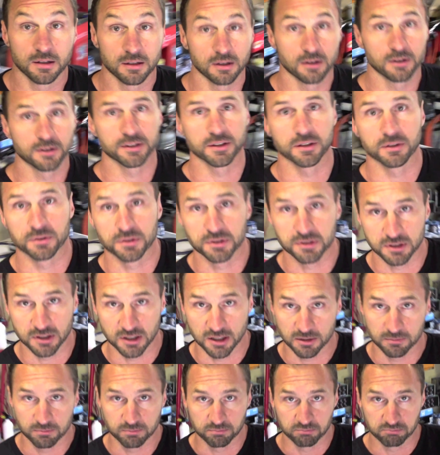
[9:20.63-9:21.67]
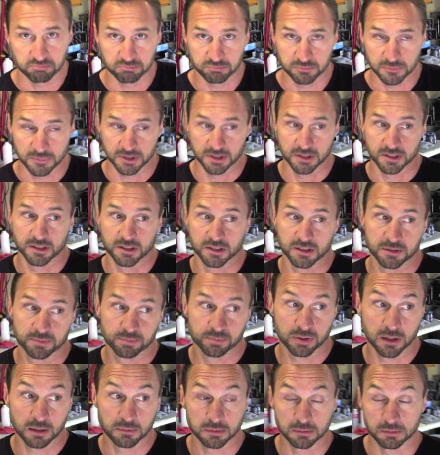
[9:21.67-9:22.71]
Audio sub is
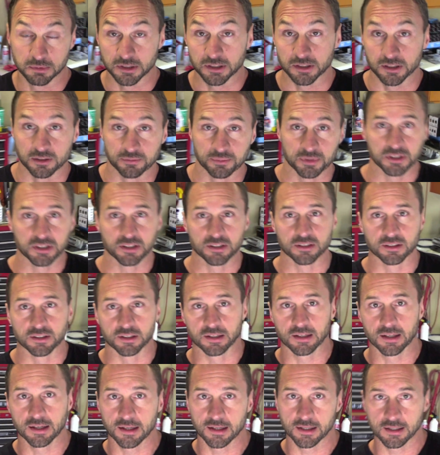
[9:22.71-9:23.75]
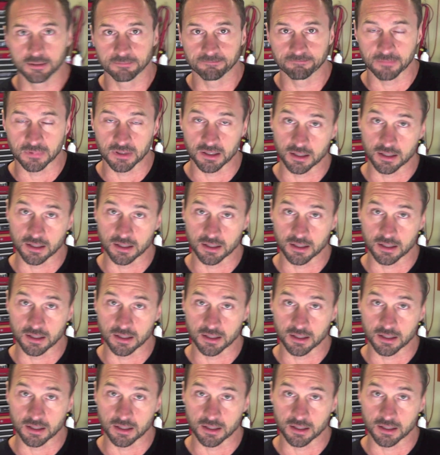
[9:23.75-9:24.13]
probably going to be here today,